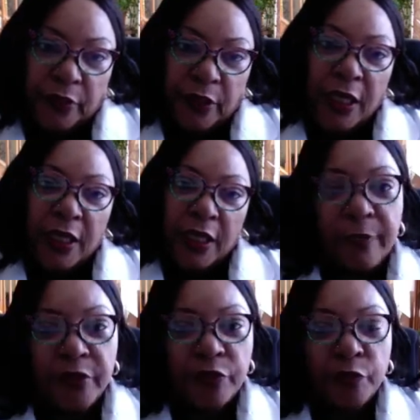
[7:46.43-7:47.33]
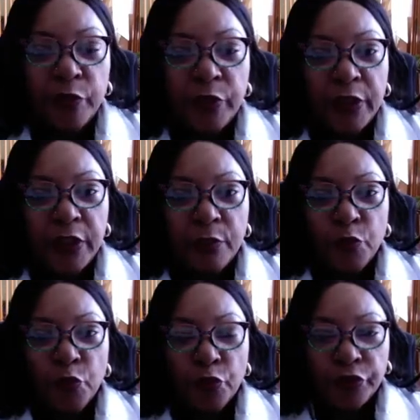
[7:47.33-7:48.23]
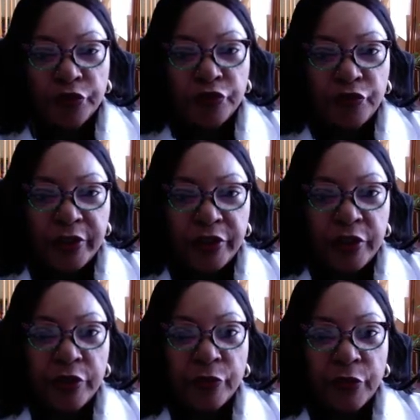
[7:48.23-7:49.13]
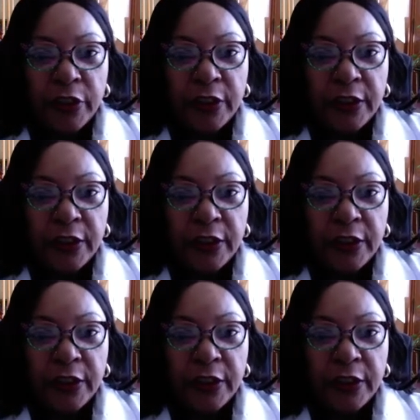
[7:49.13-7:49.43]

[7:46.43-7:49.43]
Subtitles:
because I don't want you to damage it with any more stretching